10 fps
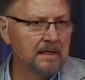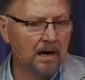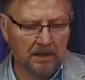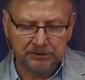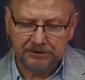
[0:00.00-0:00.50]

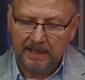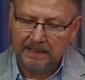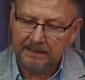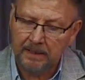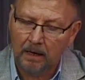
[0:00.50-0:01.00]
our
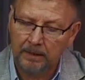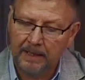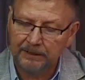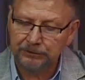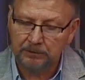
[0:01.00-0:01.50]
state, and our
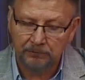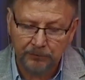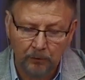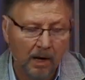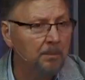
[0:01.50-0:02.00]
nation
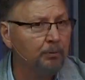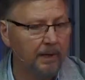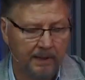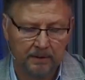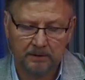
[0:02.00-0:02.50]
through our
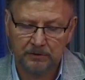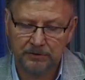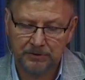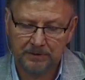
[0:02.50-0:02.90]
prayers.